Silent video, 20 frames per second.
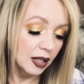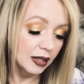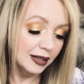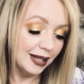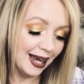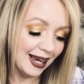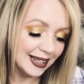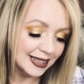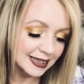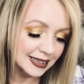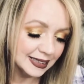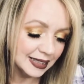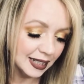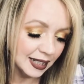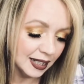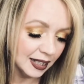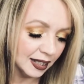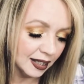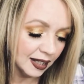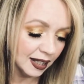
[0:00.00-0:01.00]
Last
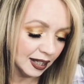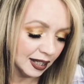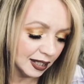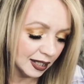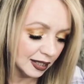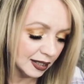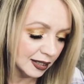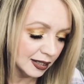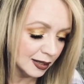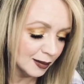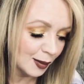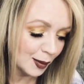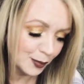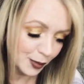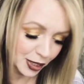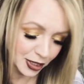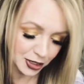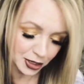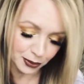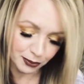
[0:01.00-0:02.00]
thing in my
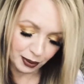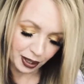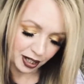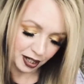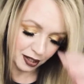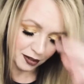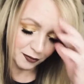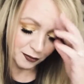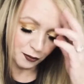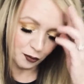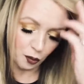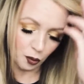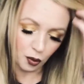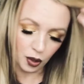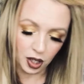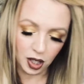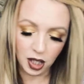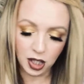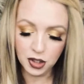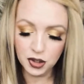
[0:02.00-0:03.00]
Project Pan
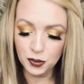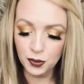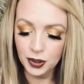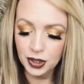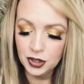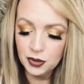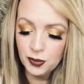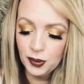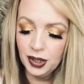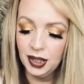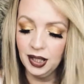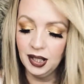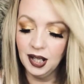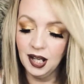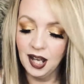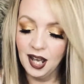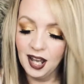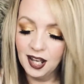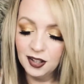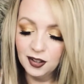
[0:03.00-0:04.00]
for 2020.
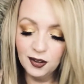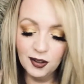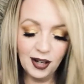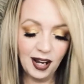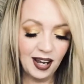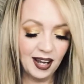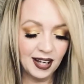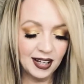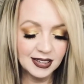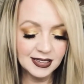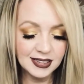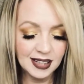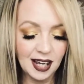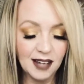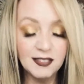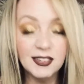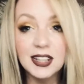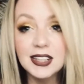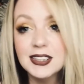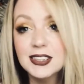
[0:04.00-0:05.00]
You guys,
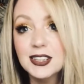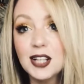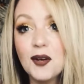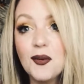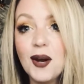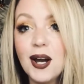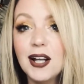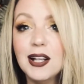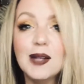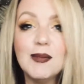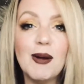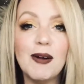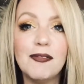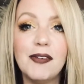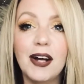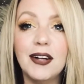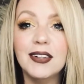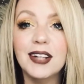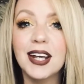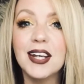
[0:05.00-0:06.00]
I've done so well on my
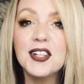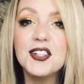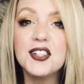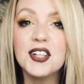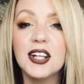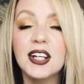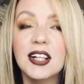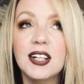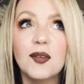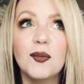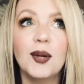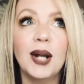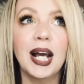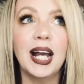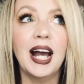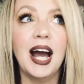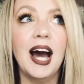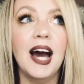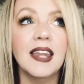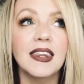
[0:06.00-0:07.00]
foundation. When
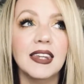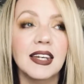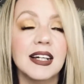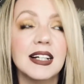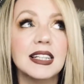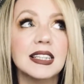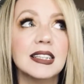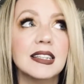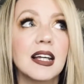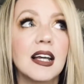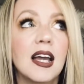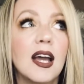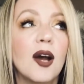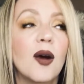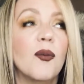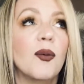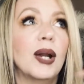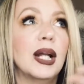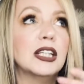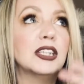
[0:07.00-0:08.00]

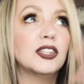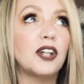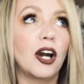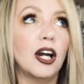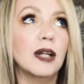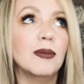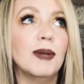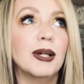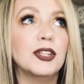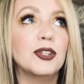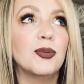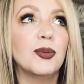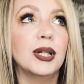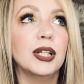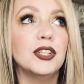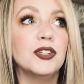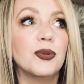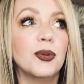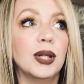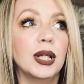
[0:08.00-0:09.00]
I started my
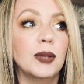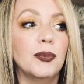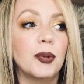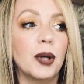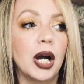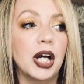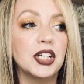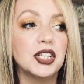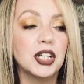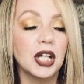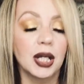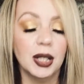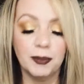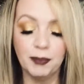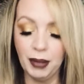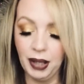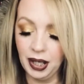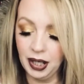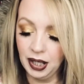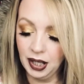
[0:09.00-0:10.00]
2020 Project
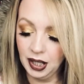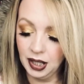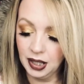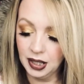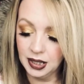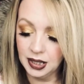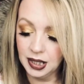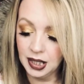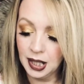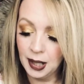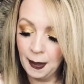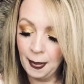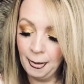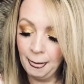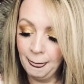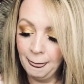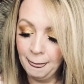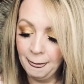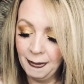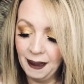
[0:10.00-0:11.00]
Pan,
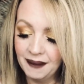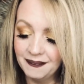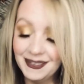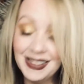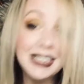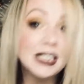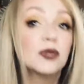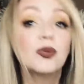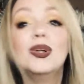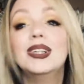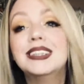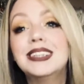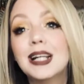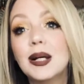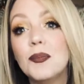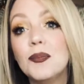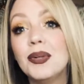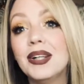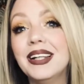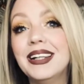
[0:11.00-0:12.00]
this was
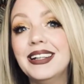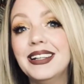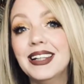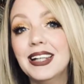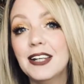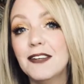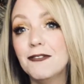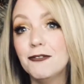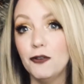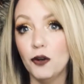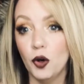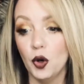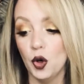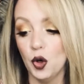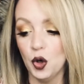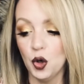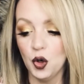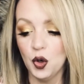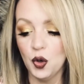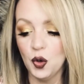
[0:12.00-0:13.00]
completely
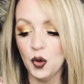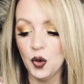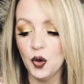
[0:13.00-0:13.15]
full.